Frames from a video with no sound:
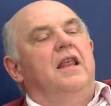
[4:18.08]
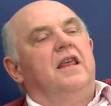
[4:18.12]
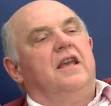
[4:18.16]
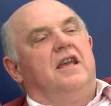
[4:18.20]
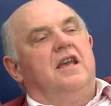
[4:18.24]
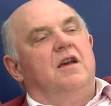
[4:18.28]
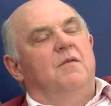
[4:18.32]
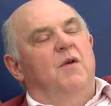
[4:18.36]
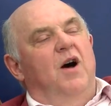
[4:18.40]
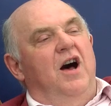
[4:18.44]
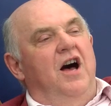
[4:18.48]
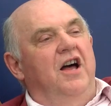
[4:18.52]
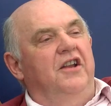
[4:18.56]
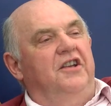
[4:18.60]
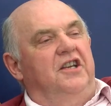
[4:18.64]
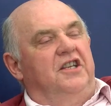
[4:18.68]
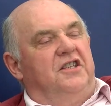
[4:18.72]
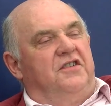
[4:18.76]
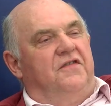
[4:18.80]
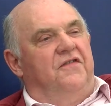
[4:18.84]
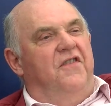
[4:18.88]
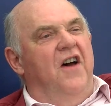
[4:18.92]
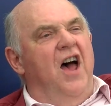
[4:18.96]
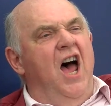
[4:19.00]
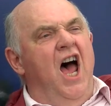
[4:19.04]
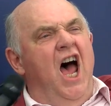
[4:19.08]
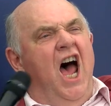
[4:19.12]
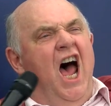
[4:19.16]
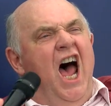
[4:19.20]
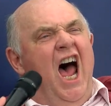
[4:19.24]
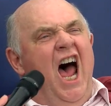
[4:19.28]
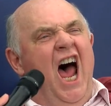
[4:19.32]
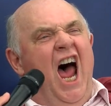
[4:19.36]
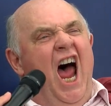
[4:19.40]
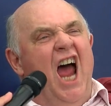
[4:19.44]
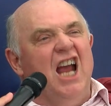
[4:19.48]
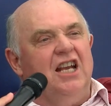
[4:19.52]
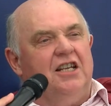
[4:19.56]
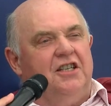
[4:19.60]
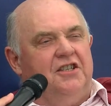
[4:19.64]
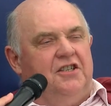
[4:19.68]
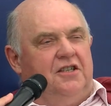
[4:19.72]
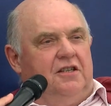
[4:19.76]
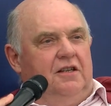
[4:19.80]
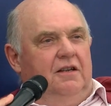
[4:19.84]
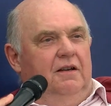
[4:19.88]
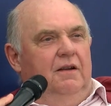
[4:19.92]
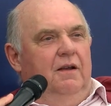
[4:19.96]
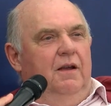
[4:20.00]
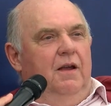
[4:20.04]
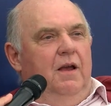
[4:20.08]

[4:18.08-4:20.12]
The command is fix!